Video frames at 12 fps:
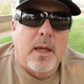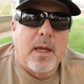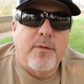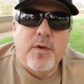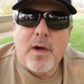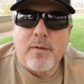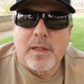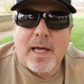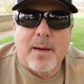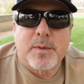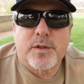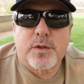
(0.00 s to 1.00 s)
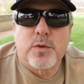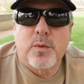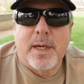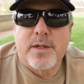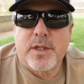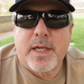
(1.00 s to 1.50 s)
If you have a lineman school
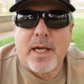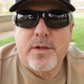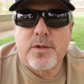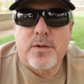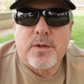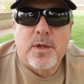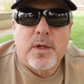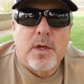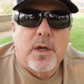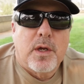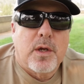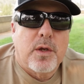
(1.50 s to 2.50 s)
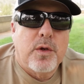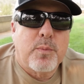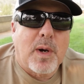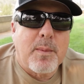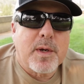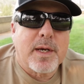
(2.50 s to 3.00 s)
education, you're
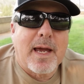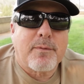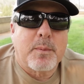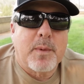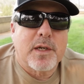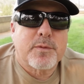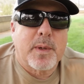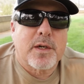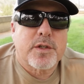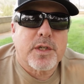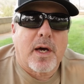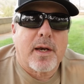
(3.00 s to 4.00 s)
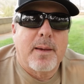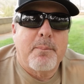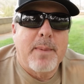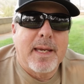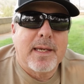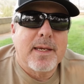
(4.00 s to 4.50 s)
probably going to have a much better shot at
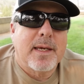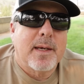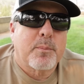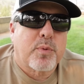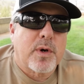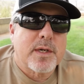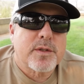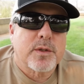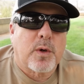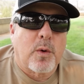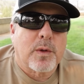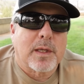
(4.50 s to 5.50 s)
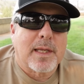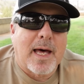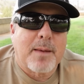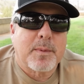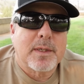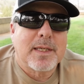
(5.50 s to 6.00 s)
making an impression on the
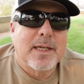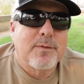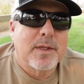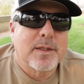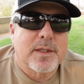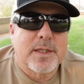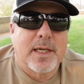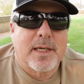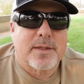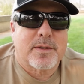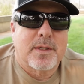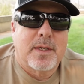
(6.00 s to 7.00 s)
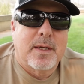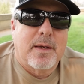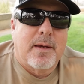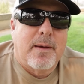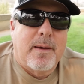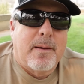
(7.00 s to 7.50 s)
lineman giving the test.
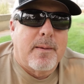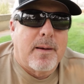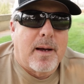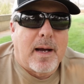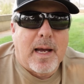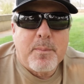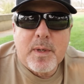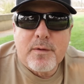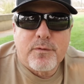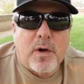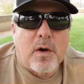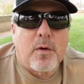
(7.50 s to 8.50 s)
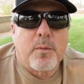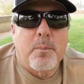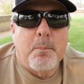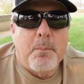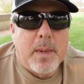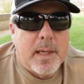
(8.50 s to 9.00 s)
I've been involved
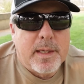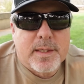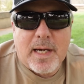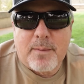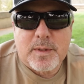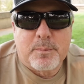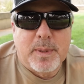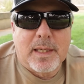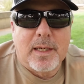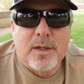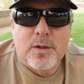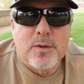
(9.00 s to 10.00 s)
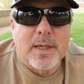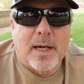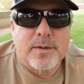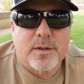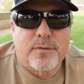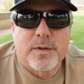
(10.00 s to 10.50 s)
many times in picking new
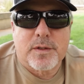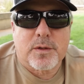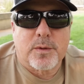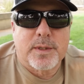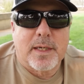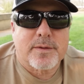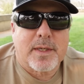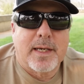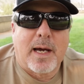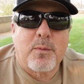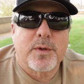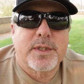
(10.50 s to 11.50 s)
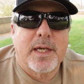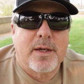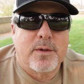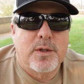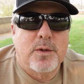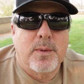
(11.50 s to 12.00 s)
guys at a physical test, and I will
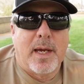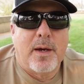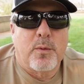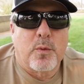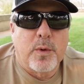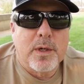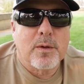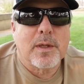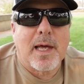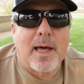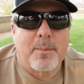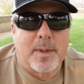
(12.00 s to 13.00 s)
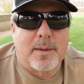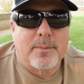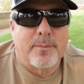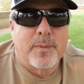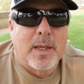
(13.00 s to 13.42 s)
tell you, a real lineman